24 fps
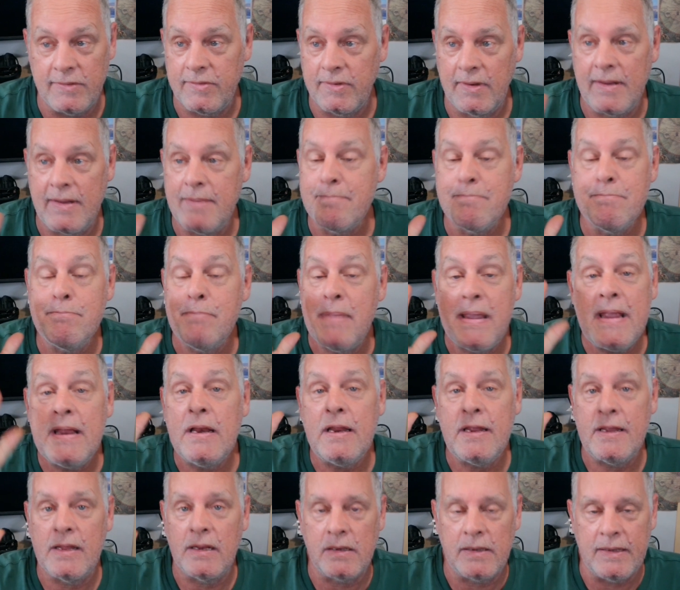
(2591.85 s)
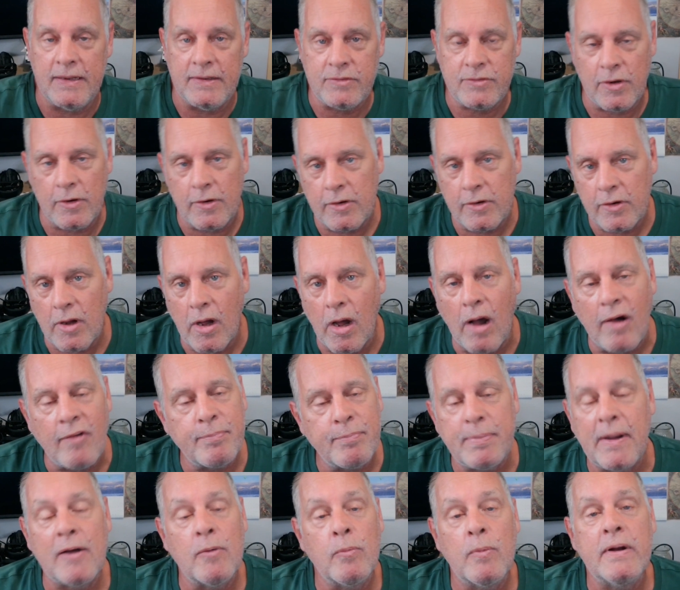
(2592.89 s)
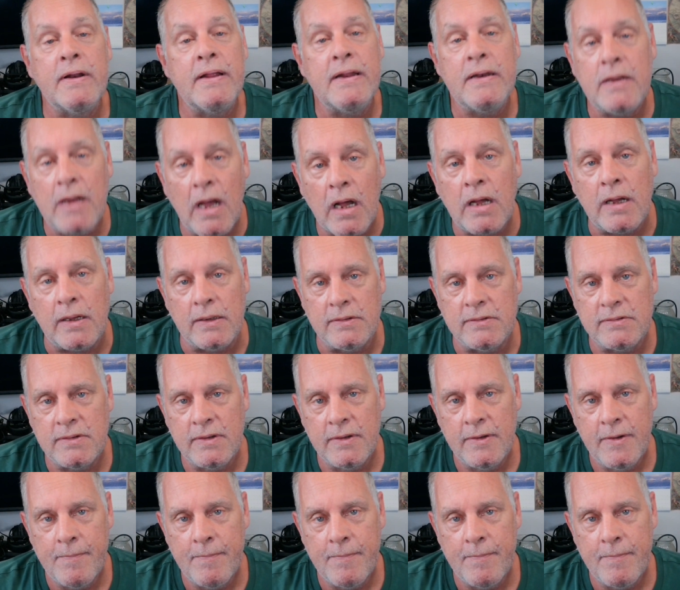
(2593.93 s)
immediately turned off by what he does?